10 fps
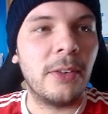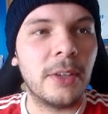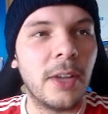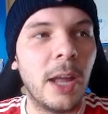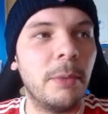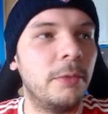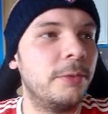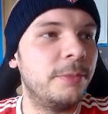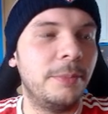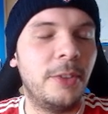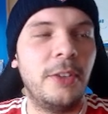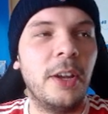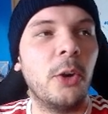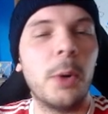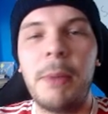is the type of
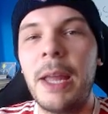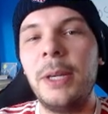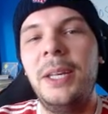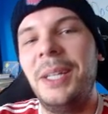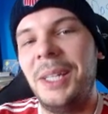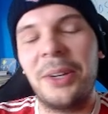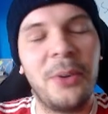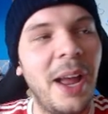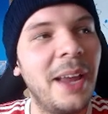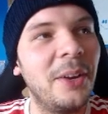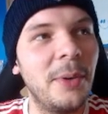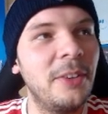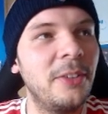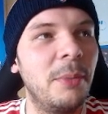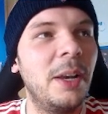sticker where maybe you crack it,
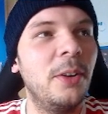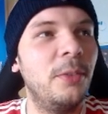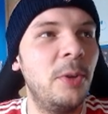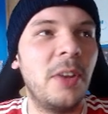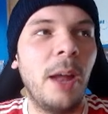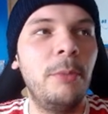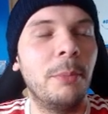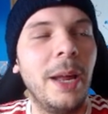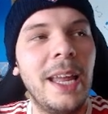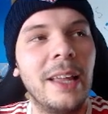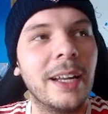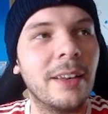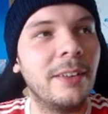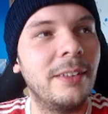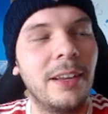resubmit it a few times, you might hit
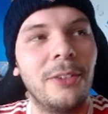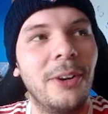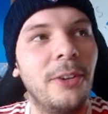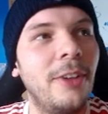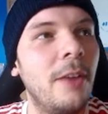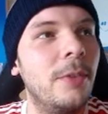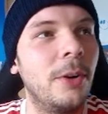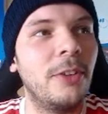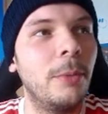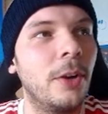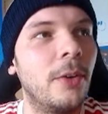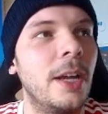like a 6 or 7 or something